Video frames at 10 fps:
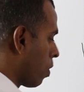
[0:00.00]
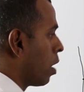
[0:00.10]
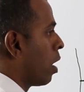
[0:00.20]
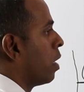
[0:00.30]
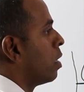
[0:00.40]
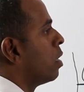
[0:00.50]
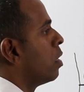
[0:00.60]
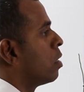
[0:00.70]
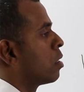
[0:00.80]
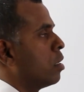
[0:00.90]
one I
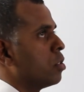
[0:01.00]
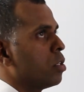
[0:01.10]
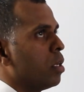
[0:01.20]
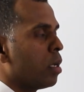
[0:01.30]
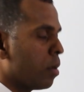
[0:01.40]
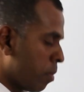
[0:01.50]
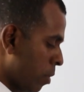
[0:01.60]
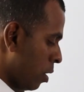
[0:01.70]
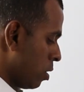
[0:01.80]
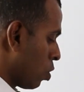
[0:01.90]
consider
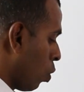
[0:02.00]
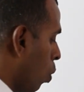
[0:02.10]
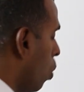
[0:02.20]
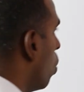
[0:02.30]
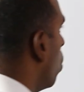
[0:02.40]
is who,